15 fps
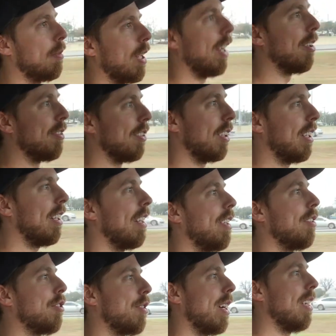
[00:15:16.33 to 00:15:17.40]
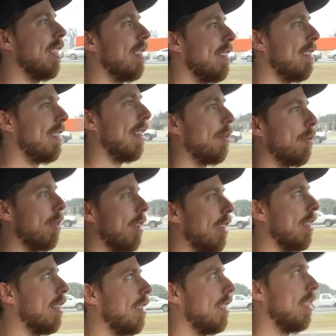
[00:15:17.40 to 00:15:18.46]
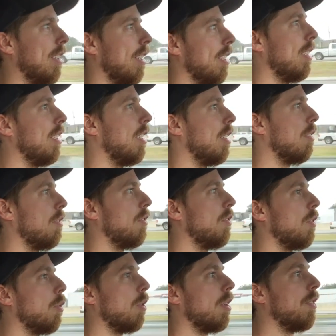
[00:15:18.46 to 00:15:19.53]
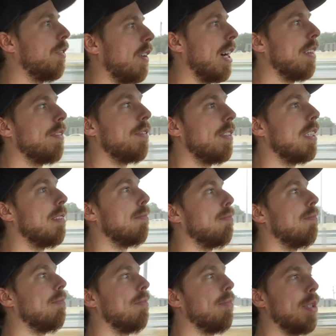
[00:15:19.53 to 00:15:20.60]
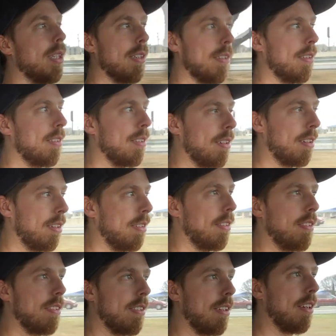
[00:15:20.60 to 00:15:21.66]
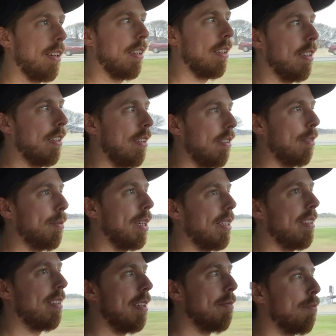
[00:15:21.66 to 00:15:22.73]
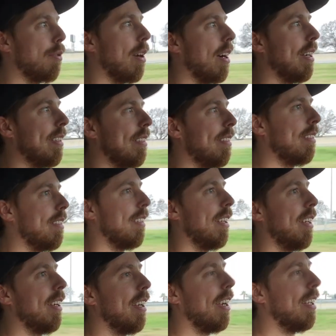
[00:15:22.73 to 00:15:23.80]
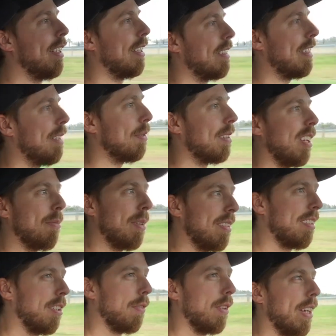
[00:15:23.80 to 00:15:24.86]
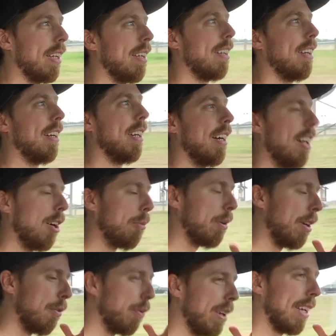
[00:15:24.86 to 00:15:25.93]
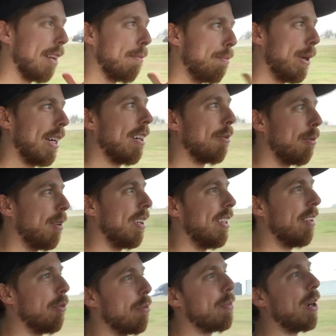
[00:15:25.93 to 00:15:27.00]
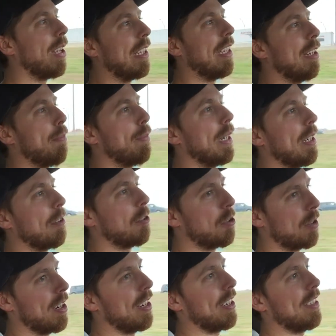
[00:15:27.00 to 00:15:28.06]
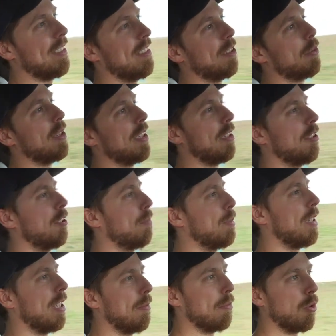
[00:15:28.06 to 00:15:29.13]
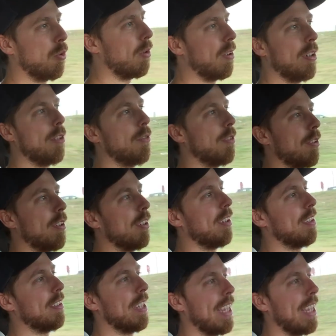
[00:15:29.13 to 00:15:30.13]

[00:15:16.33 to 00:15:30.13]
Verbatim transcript: But I was looking at other trailers that were, you know, four to five feet bigger than ours and they're about the same price and I had to keep telling myself like, oh, but if we get a bigger one, then we probably need a bigger truck, and so we end up spending more overall, mm-hmm.